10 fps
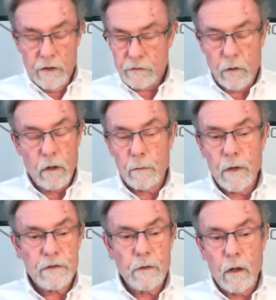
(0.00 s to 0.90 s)
So all our
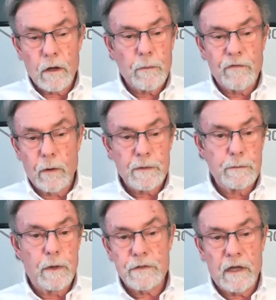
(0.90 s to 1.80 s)
must, all our performance
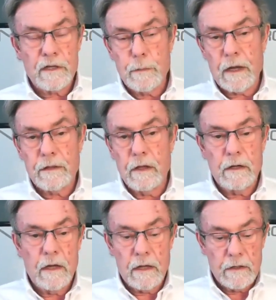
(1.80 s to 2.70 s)
Mustangs back then
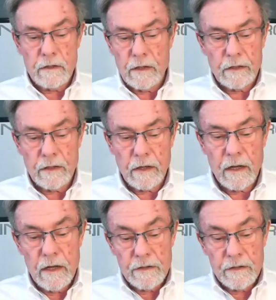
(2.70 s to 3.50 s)
had a, had a, uh,